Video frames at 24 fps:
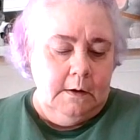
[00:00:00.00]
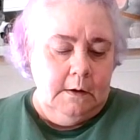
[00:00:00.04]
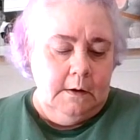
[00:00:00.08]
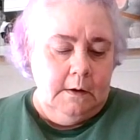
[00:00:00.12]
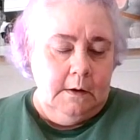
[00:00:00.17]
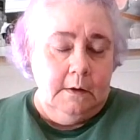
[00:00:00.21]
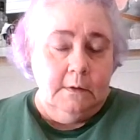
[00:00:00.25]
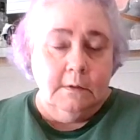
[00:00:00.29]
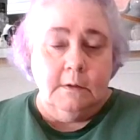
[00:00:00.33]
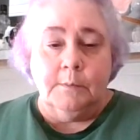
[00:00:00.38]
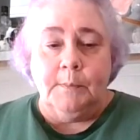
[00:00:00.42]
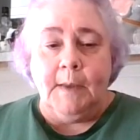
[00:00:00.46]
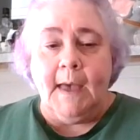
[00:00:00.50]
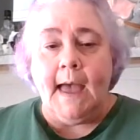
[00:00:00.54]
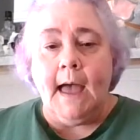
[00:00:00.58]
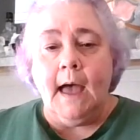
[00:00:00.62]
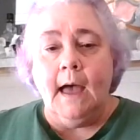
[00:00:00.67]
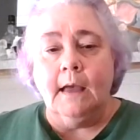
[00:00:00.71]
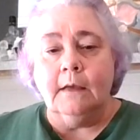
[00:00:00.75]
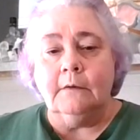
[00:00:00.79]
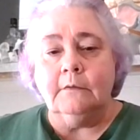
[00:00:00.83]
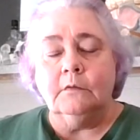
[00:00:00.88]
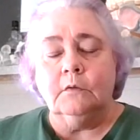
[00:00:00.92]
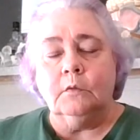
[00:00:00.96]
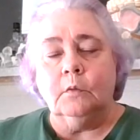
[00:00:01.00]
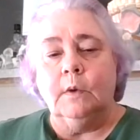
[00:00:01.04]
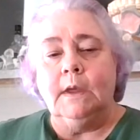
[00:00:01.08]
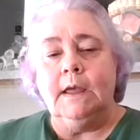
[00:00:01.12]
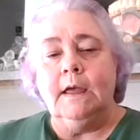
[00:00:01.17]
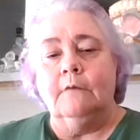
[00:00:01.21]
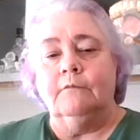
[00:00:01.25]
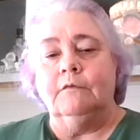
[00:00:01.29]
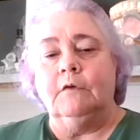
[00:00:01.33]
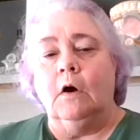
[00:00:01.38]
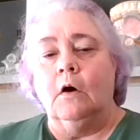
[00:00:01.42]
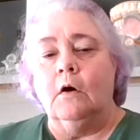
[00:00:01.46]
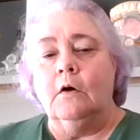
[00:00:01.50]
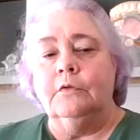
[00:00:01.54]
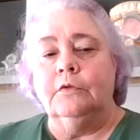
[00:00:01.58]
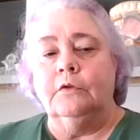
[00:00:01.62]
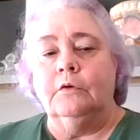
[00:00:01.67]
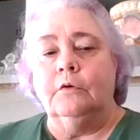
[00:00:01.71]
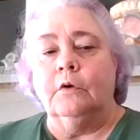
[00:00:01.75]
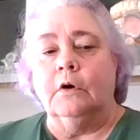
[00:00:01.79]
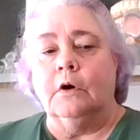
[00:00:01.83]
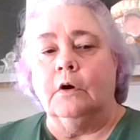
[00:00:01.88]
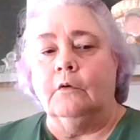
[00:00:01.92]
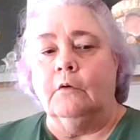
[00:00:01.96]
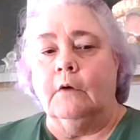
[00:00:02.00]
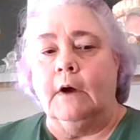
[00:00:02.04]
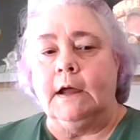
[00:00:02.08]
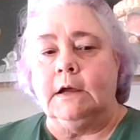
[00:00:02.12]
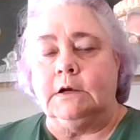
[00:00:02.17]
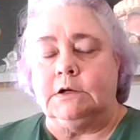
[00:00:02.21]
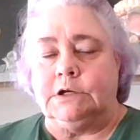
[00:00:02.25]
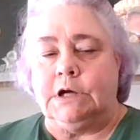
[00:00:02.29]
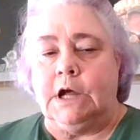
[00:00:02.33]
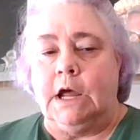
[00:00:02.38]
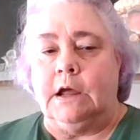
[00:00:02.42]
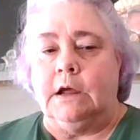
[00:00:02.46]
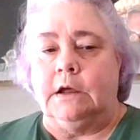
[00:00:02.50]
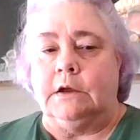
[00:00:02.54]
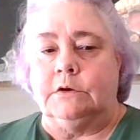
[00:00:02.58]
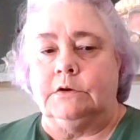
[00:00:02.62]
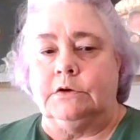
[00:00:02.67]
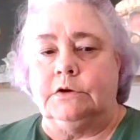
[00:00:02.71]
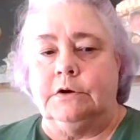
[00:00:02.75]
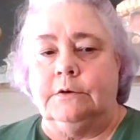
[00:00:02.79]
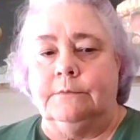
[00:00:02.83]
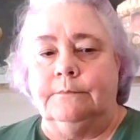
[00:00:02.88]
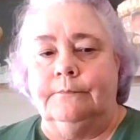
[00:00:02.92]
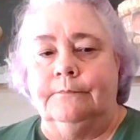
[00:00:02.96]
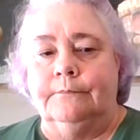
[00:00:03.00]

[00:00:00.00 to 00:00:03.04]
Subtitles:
In the past, we have gone through a great change.